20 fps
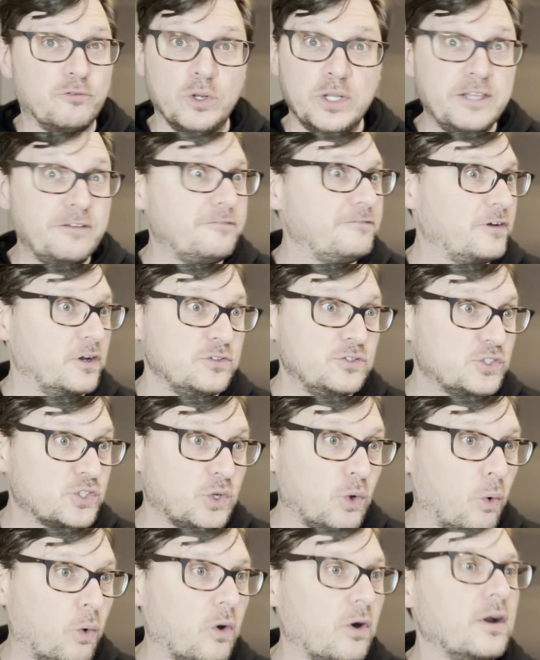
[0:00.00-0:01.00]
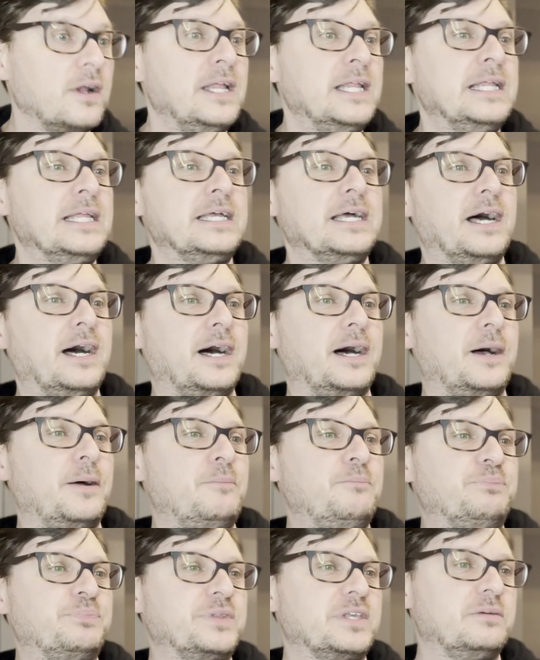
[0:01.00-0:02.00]
Really fun score,
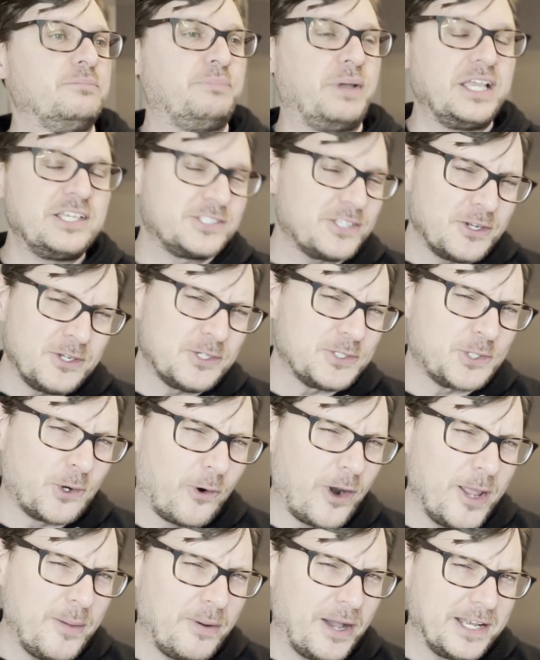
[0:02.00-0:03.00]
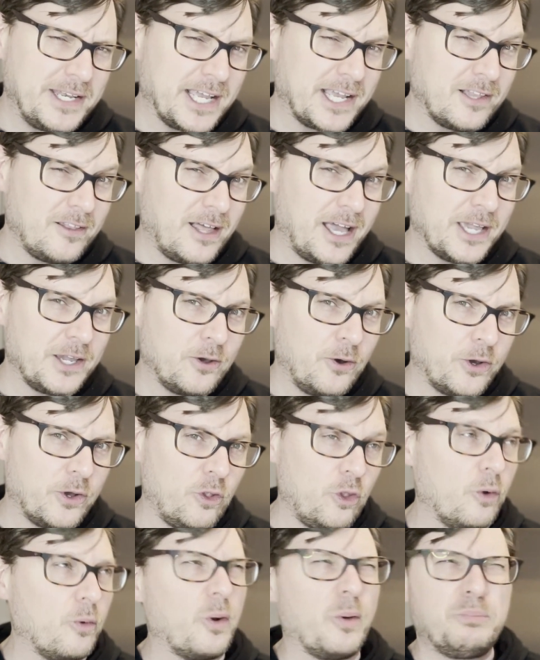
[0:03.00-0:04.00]
based on a story by Nikolai
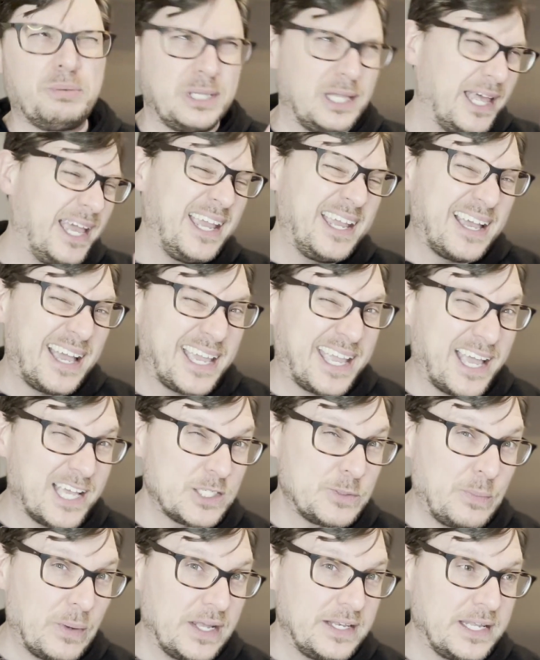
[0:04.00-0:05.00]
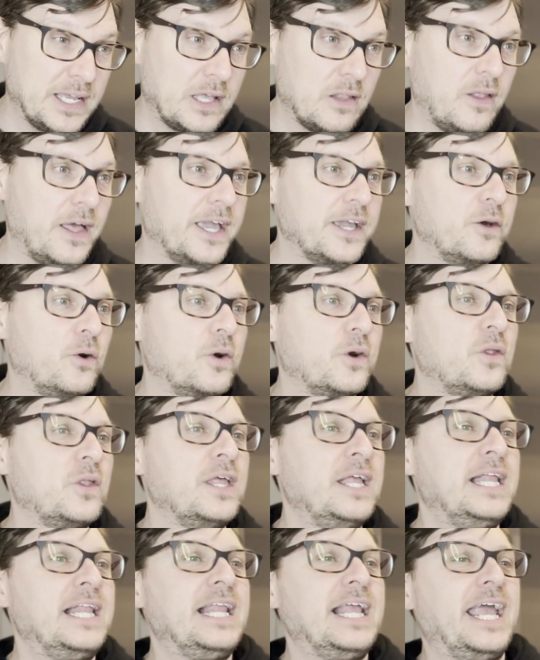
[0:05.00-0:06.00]
Gogol, or a play, I guess, by Nikolai Gogol.